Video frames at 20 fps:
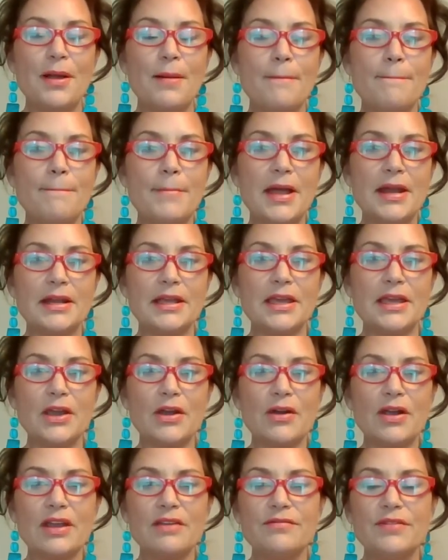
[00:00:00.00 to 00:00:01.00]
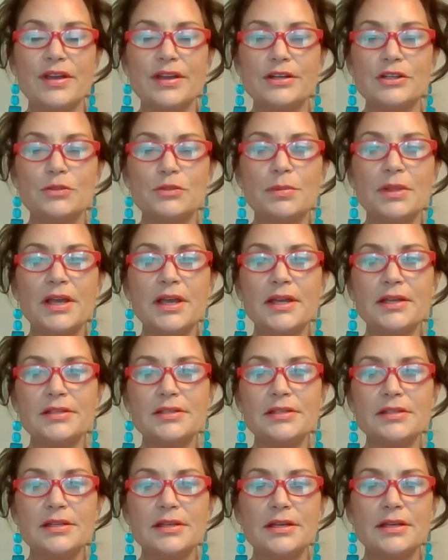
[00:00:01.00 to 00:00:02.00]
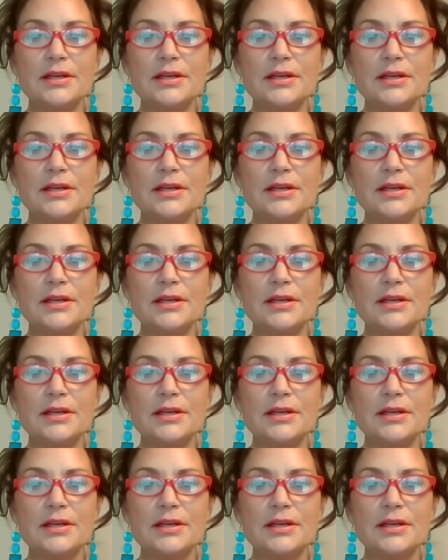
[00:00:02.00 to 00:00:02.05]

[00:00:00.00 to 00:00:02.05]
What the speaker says: Medicare Advantage plans,